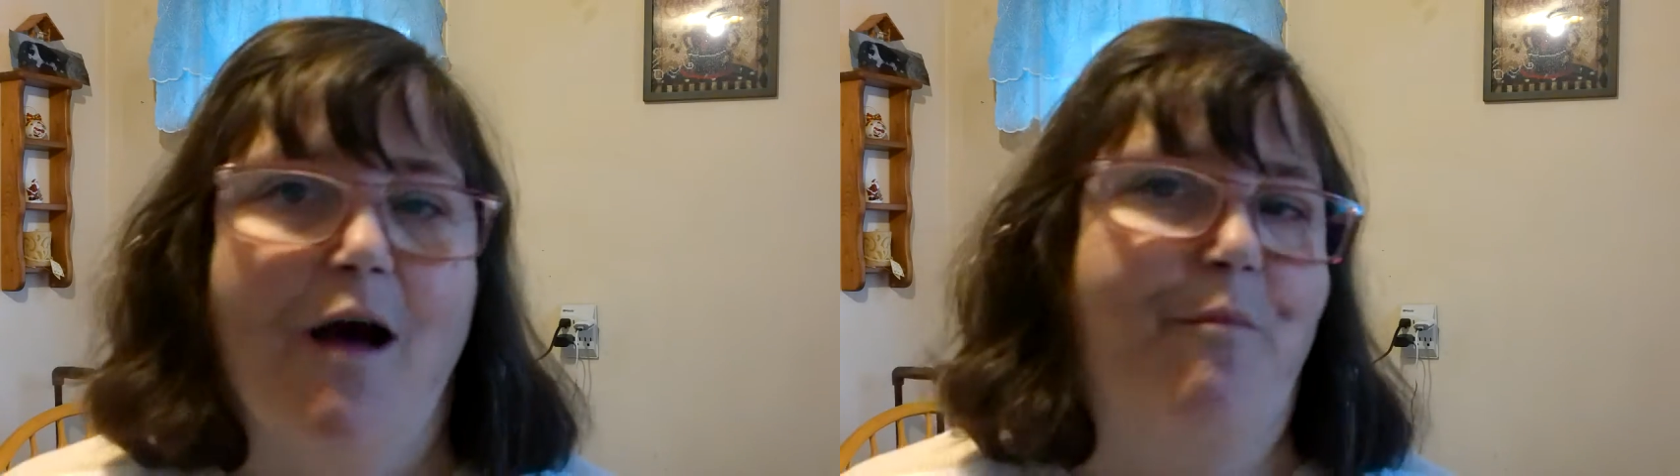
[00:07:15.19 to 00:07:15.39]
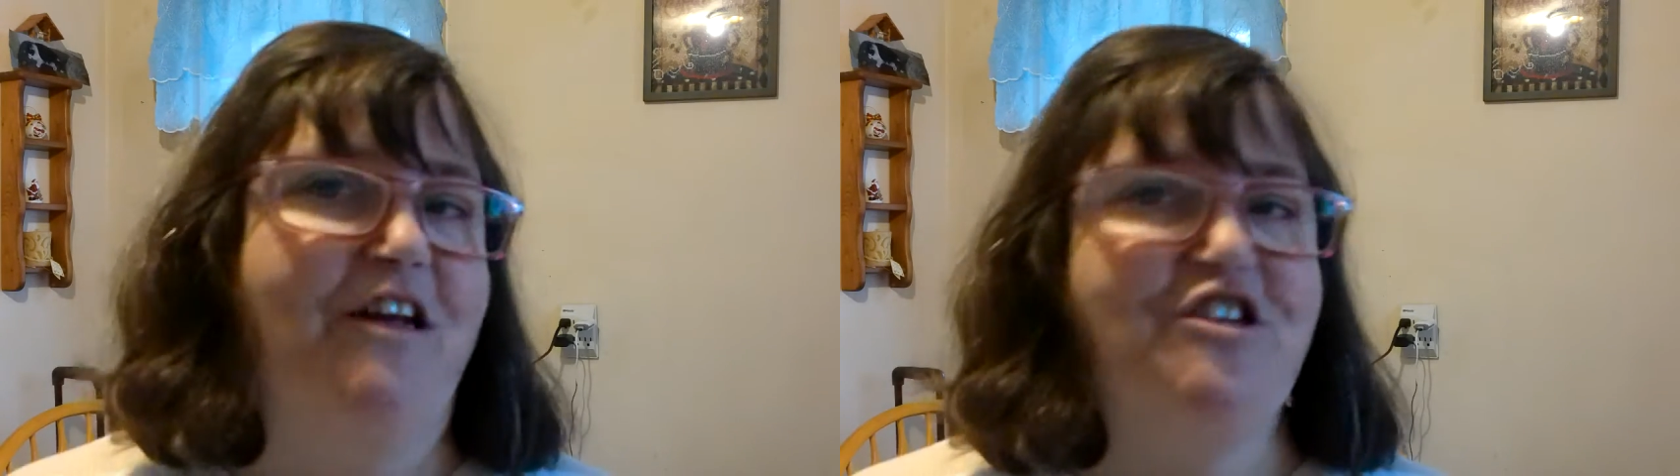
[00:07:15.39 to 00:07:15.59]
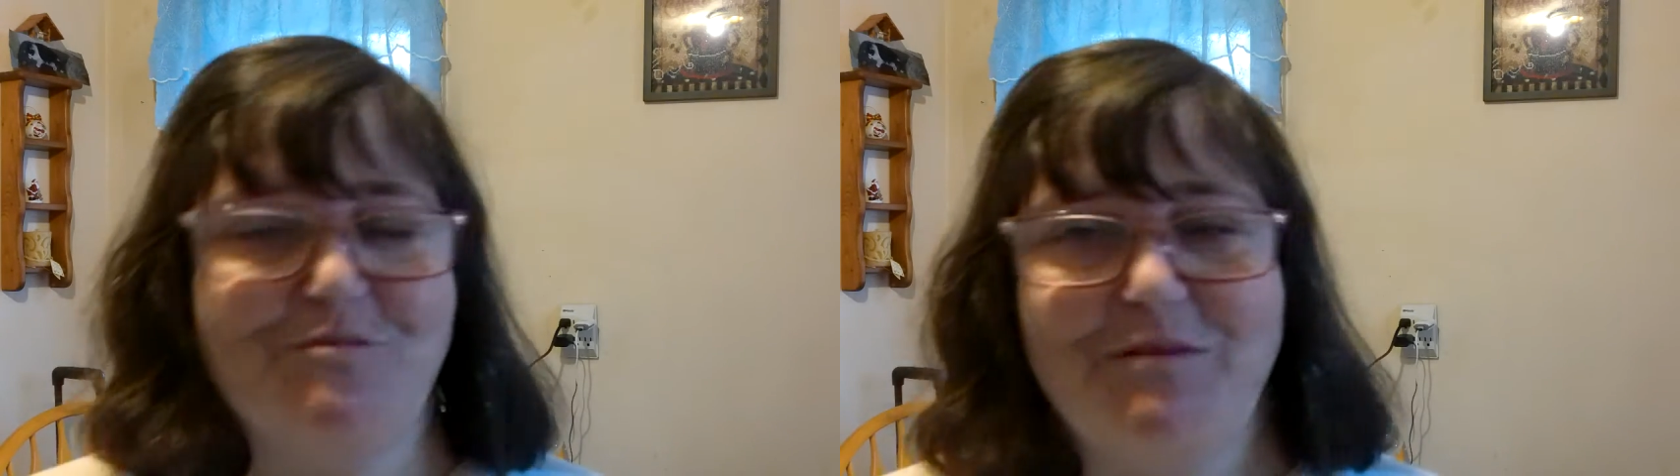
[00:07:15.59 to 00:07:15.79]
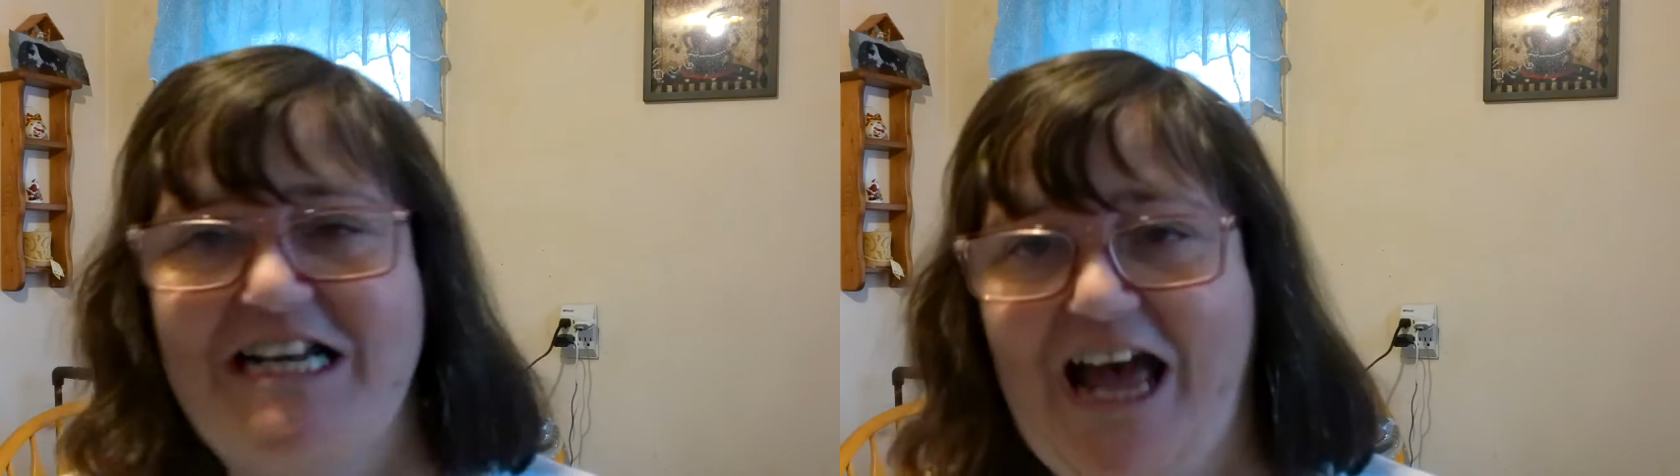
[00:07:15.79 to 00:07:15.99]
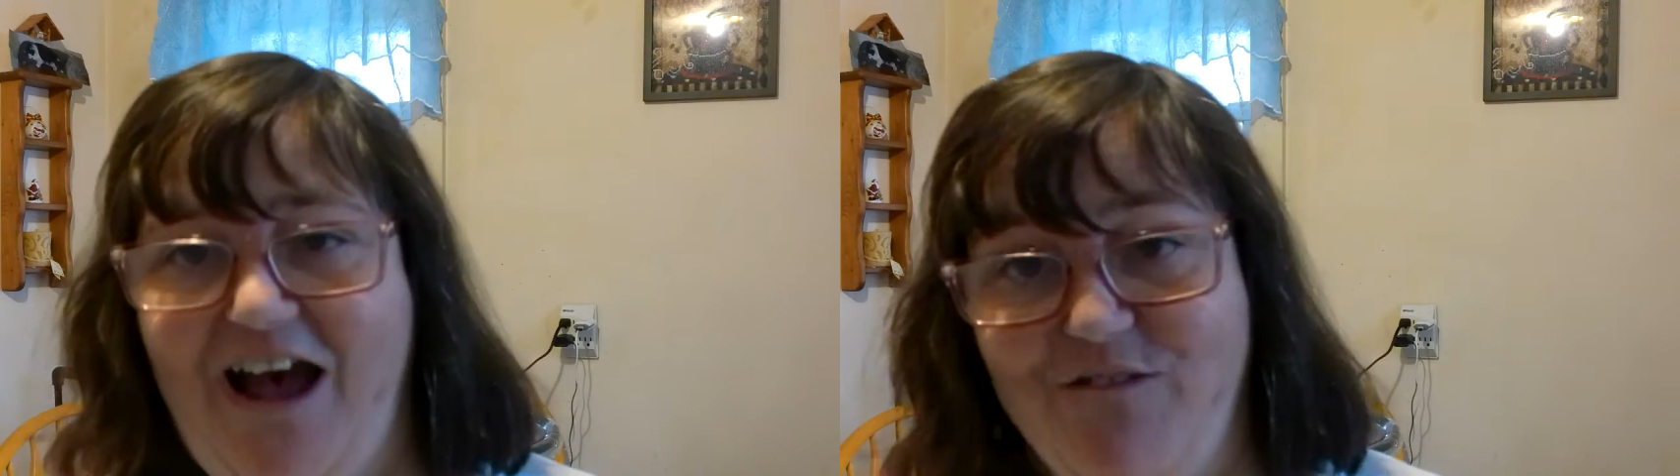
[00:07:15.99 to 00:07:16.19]
bunch of
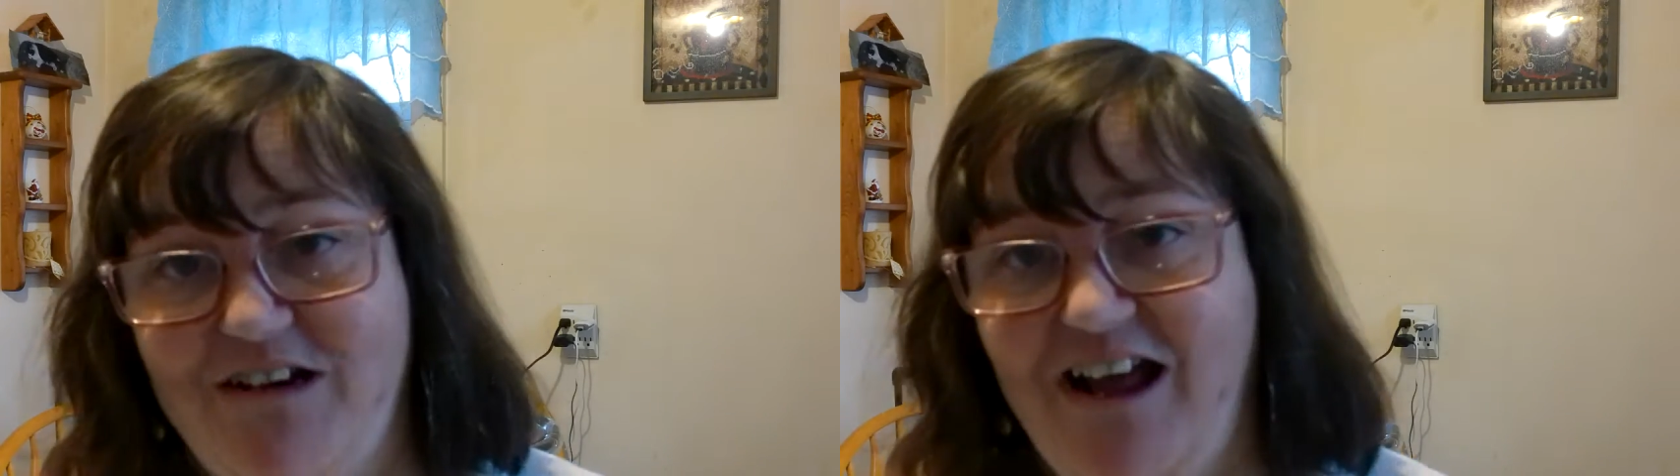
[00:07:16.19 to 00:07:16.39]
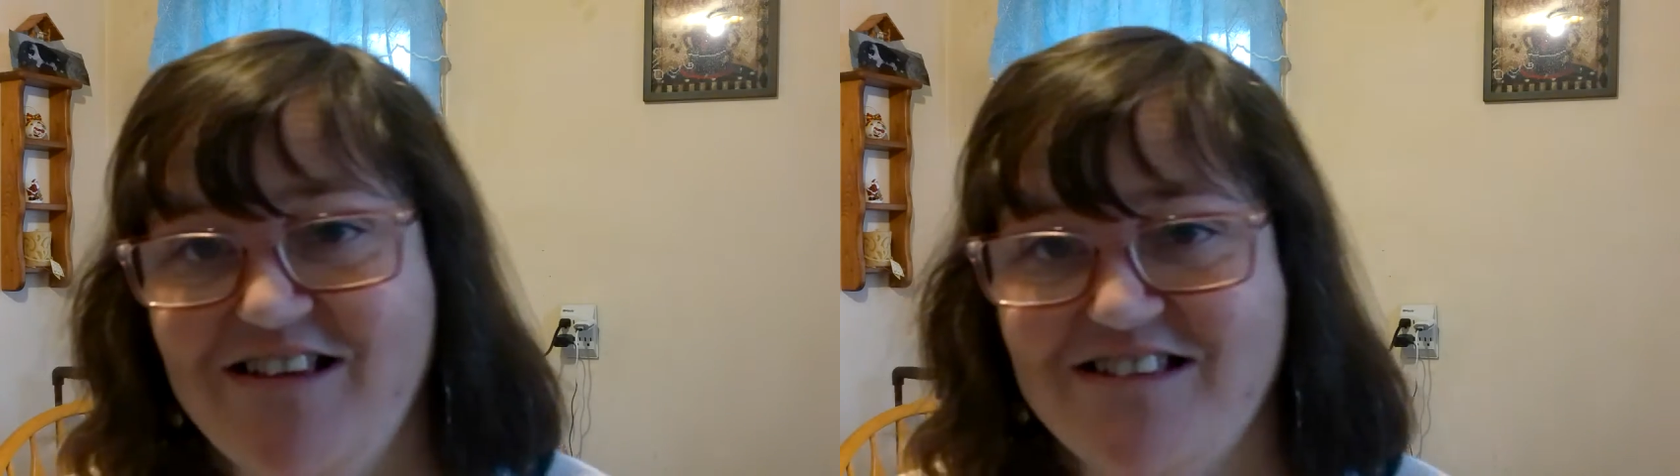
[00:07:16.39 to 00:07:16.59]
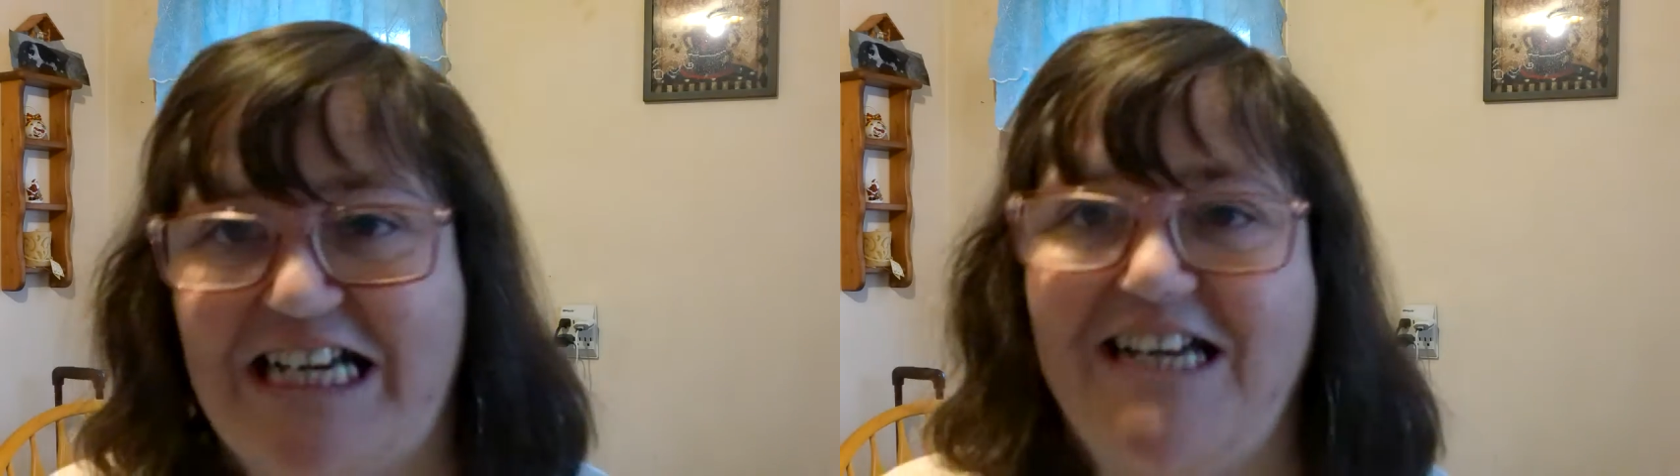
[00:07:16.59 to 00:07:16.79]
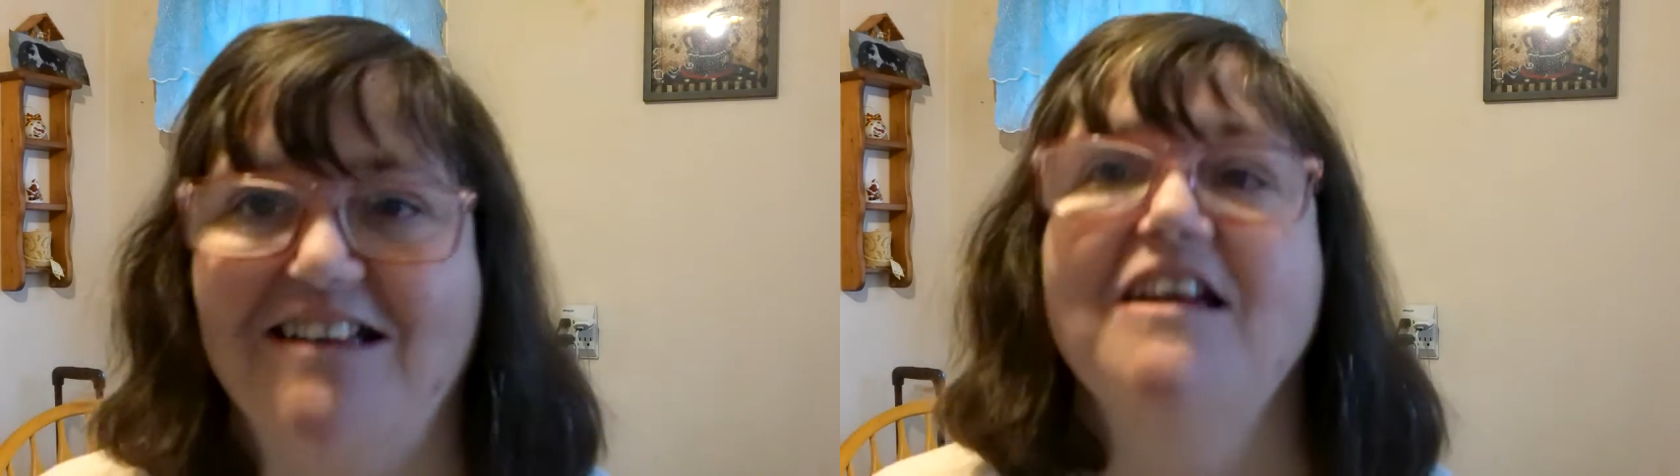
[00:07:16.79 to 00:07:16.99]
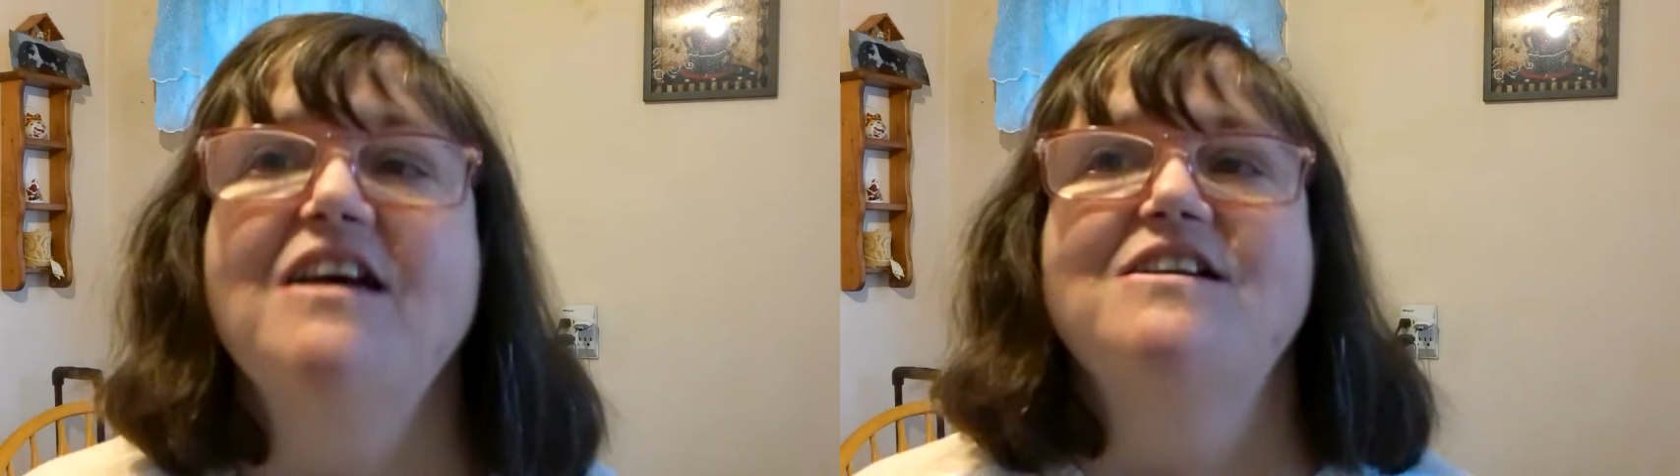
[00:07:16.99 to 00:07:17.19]
money advertising it,